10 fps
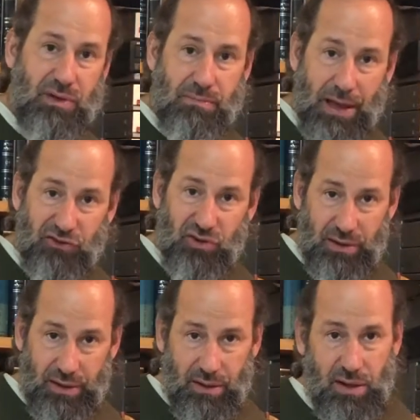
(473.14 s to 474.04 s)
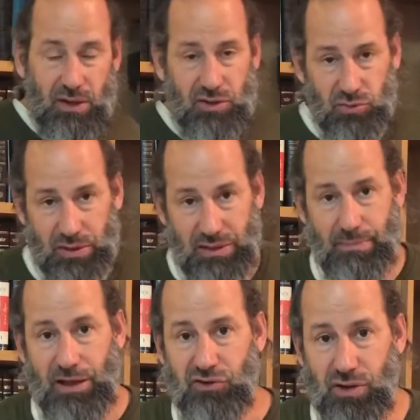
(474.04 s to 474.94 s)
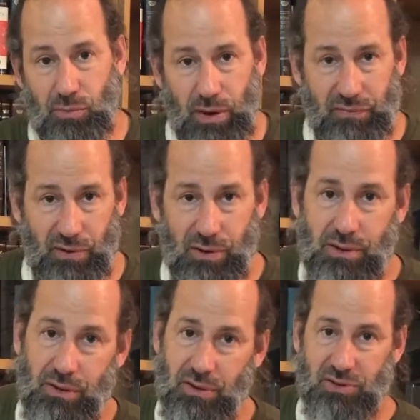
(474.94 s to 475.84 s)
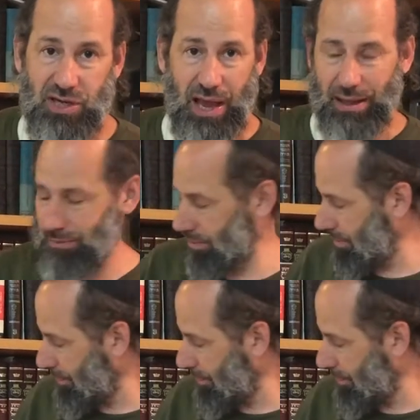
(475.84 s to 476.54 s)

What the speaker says: mention it. So as I mentioned in one of our earlier chats,